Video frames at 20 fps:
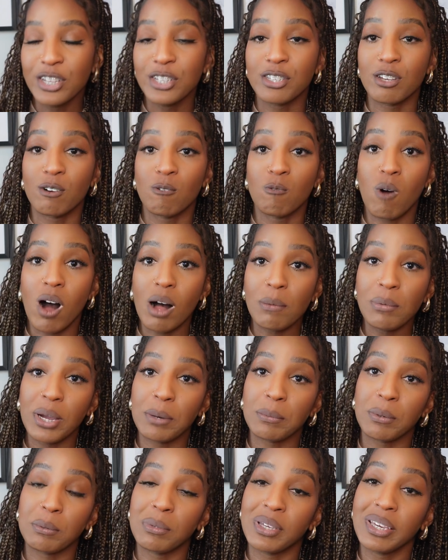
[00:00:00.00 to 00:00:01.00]
So
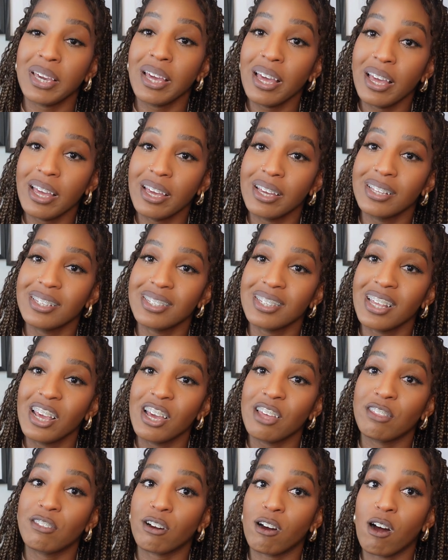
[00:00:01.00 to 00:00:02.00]
wallpaper, because
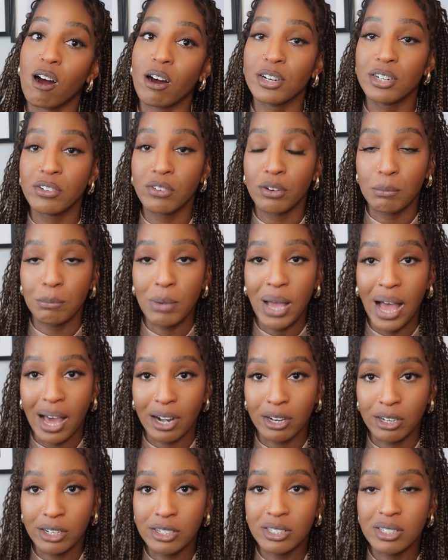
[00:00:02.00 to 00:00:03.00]
there are different
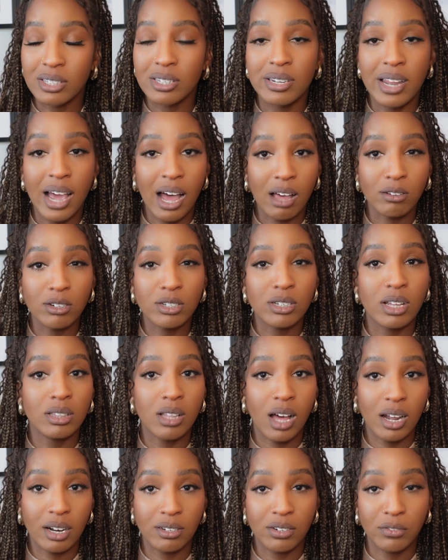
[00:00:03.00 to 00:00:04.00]
patterns, now there's a
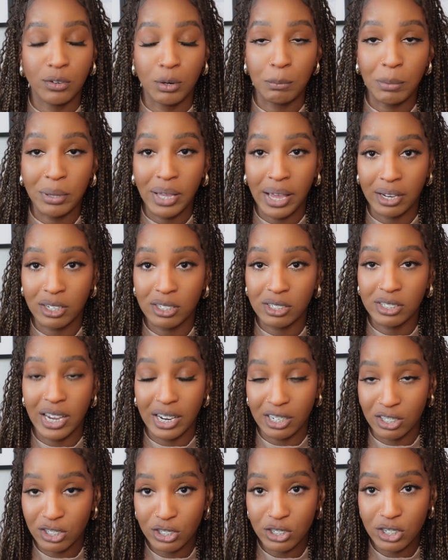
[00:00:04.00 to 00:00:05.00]
lot of different
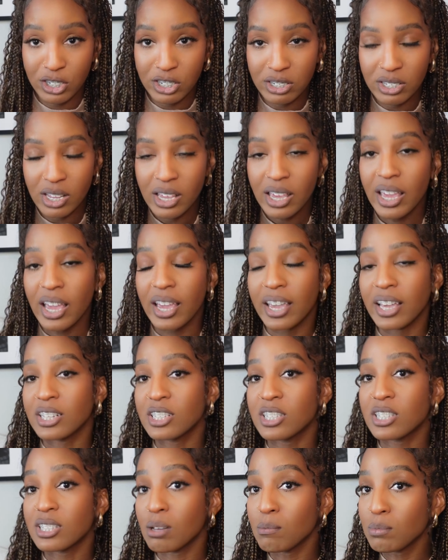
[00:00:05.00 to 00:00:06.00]
textures,
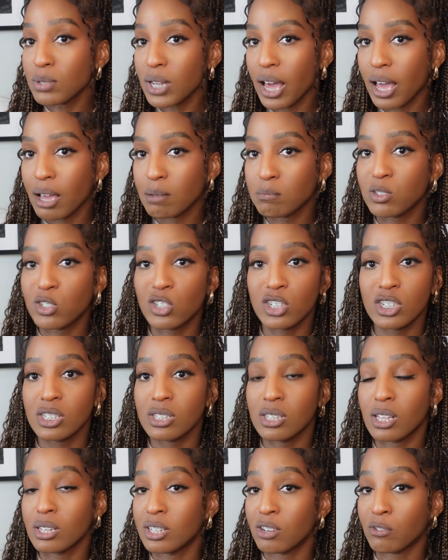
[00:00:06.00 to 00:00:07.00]
and sometimes
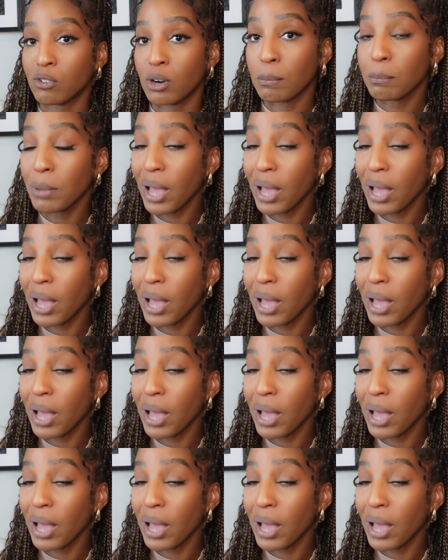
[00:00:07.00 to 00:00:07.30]
just the different